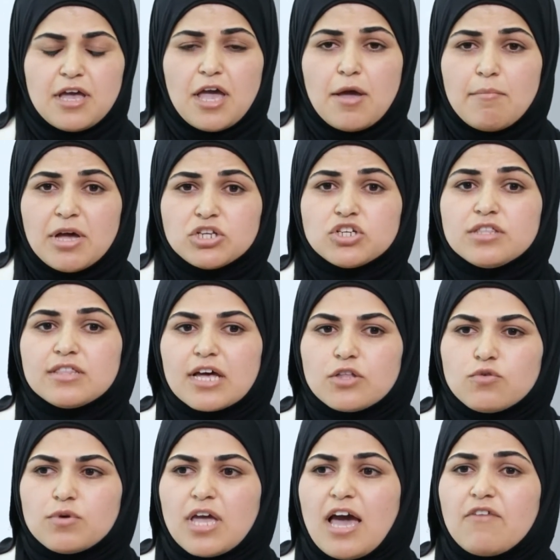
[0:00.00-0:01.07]
Imagine that
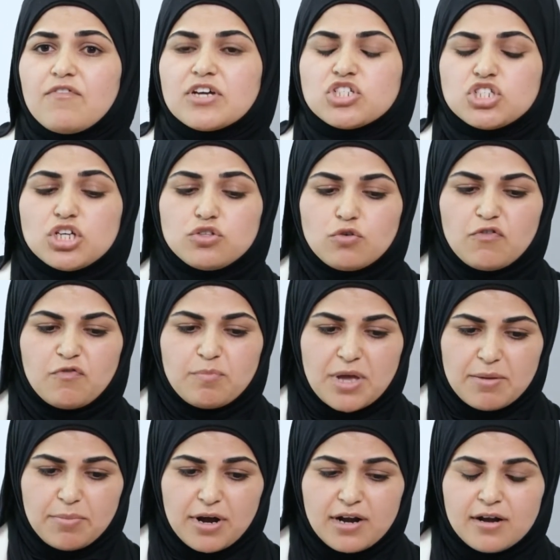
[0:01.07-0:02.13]
we have a sheet of
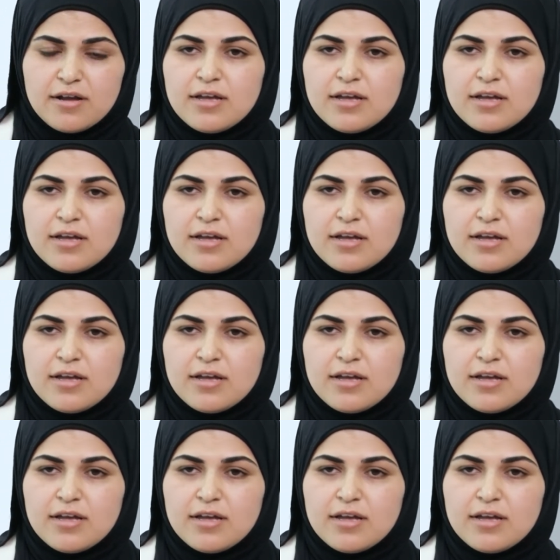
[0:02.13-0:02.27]
paper.